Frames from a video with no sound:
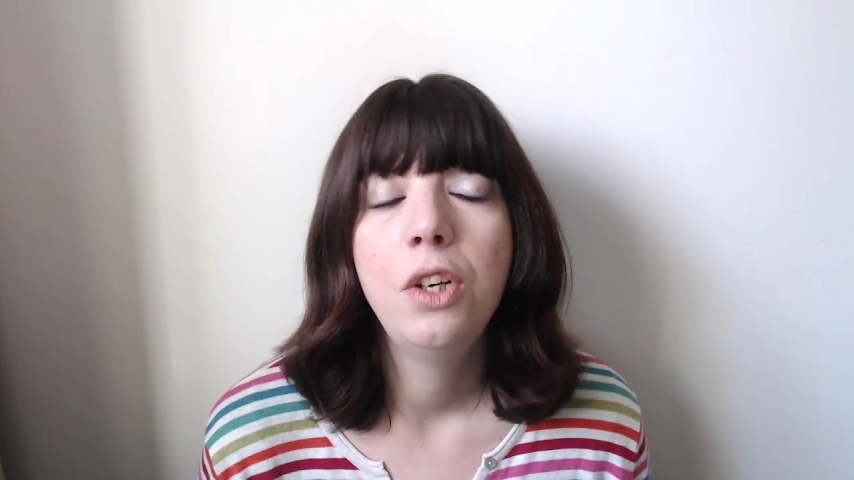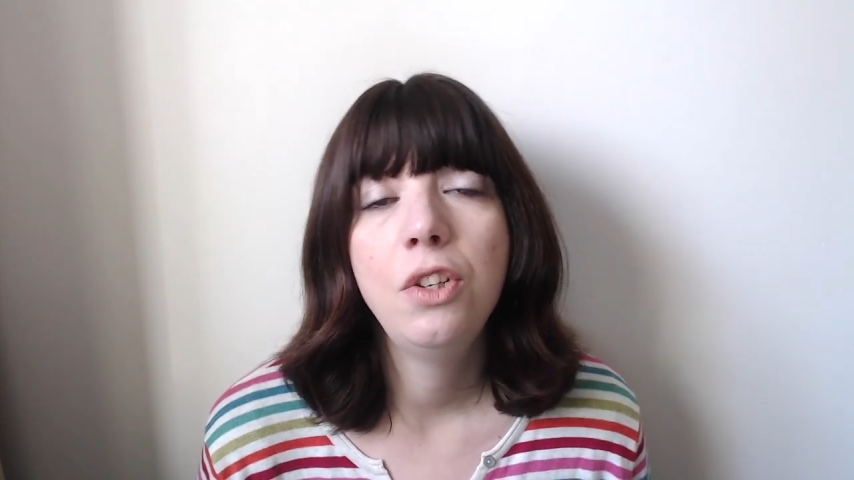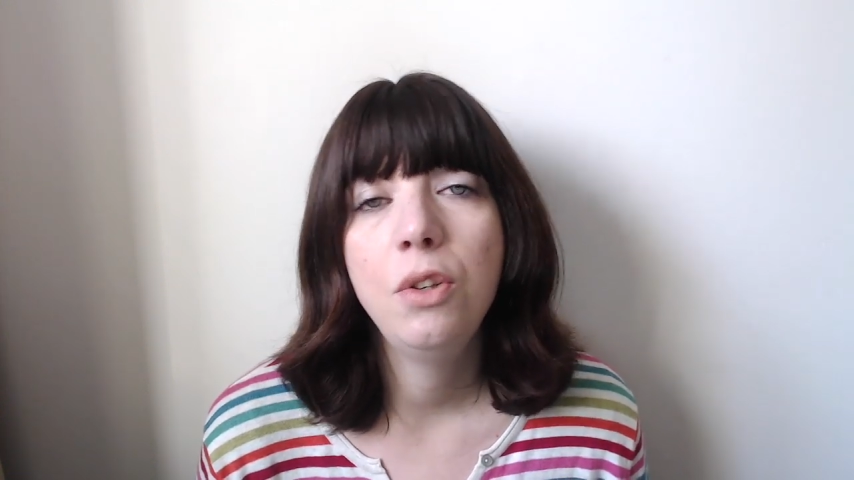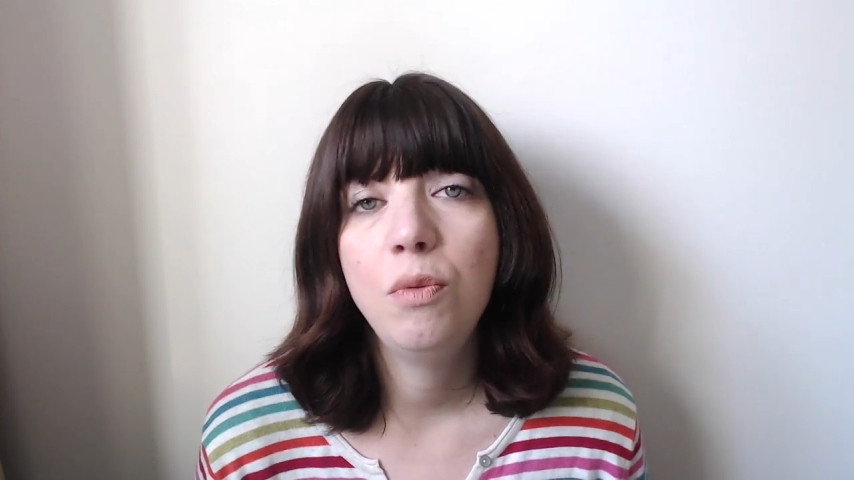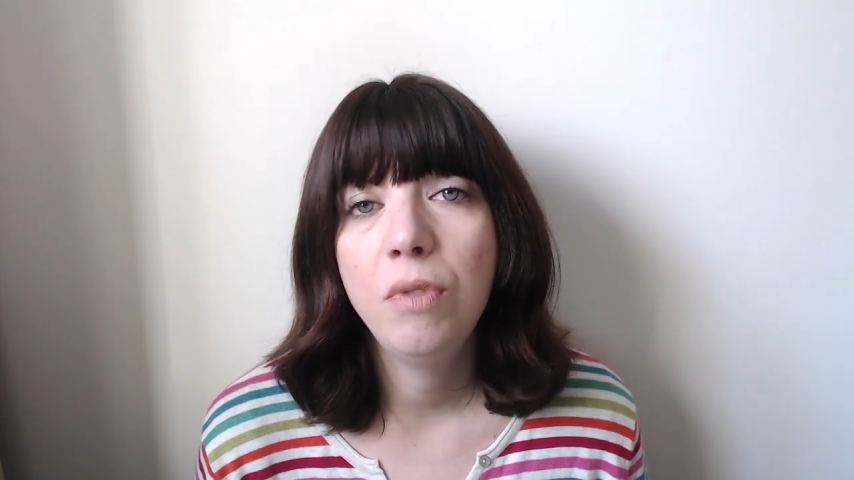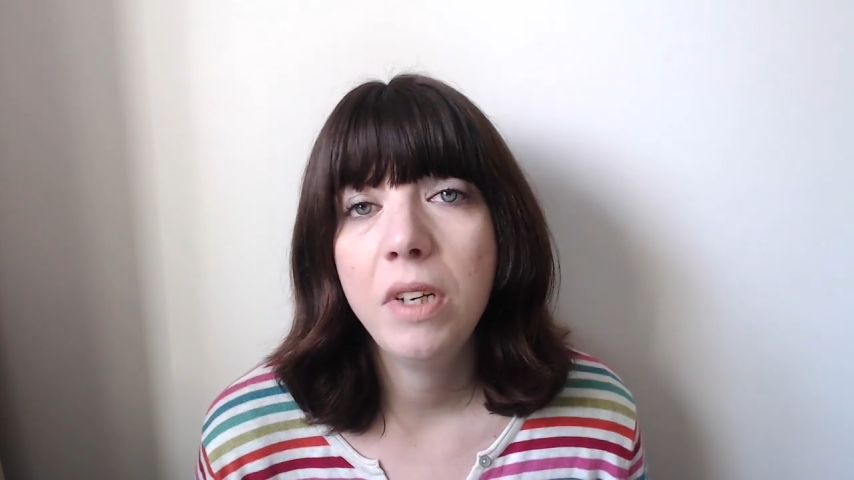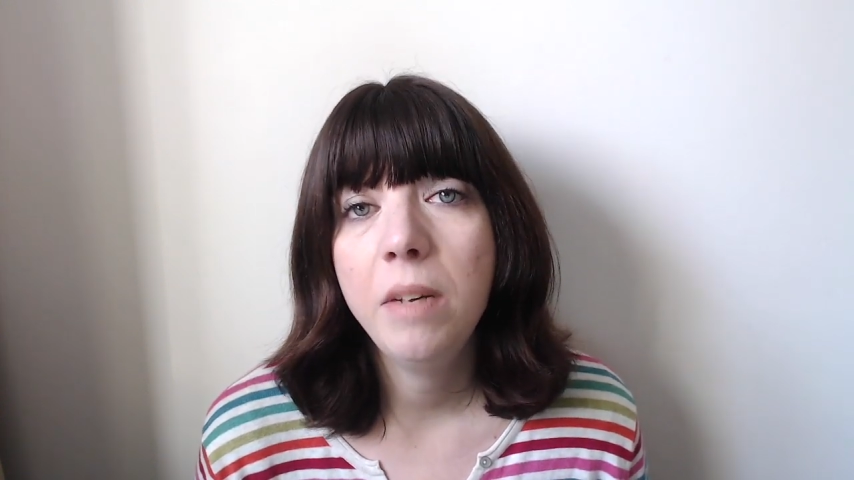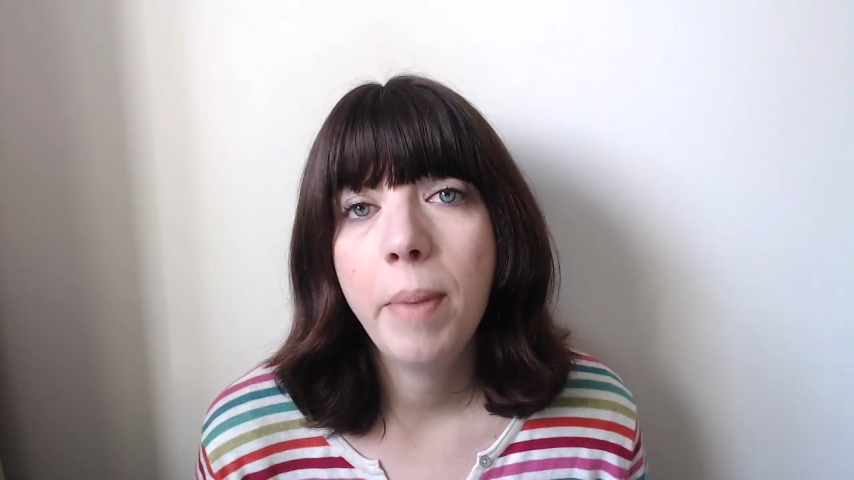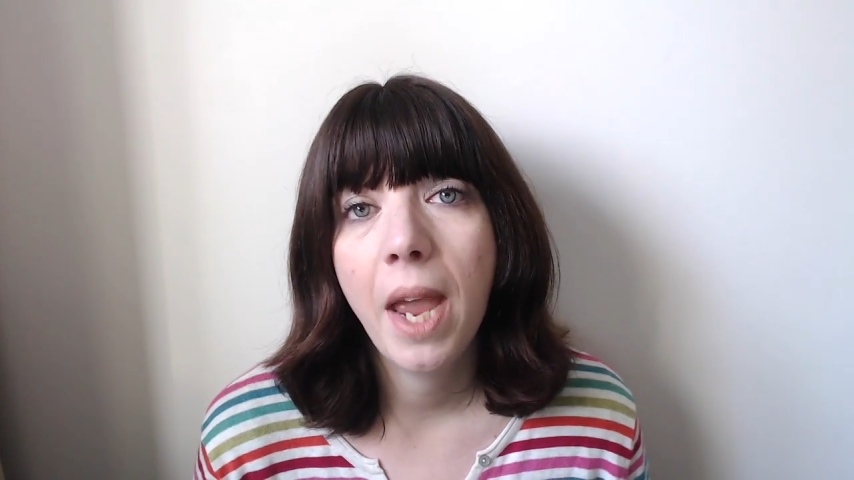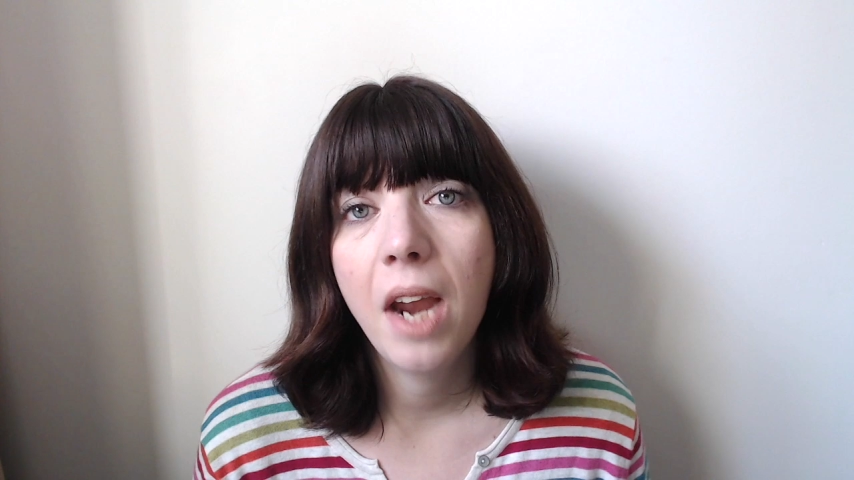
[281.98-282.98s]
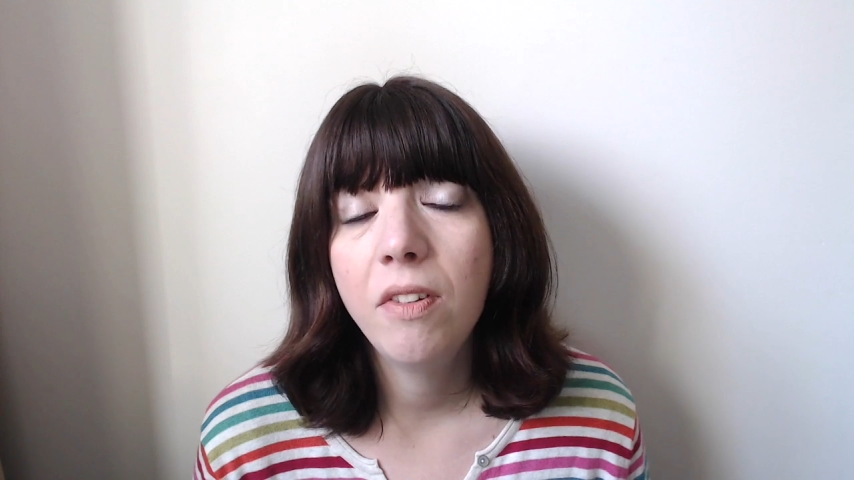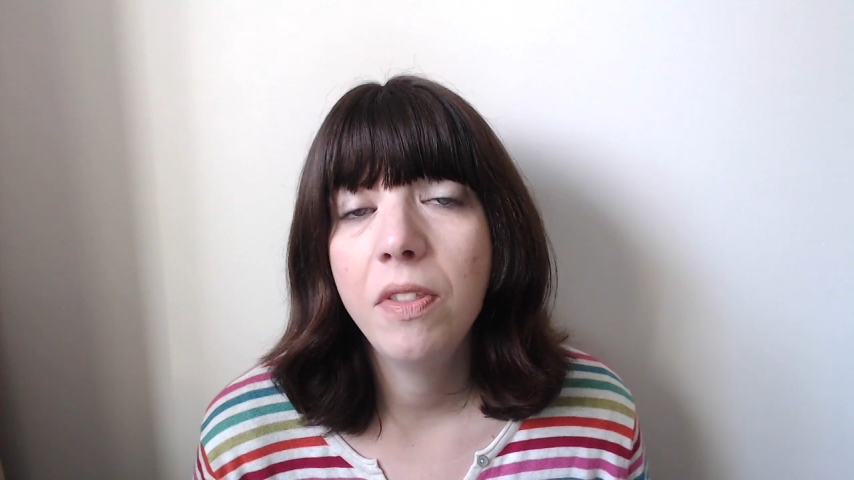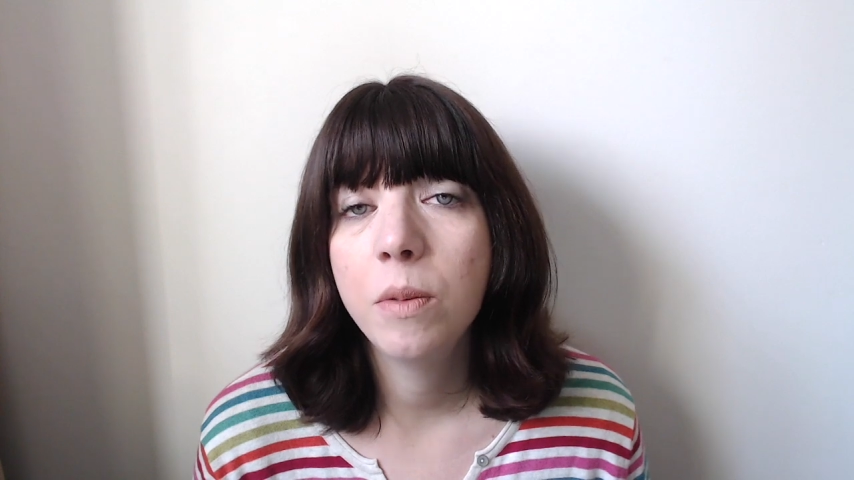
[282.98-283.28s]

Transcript: to reparent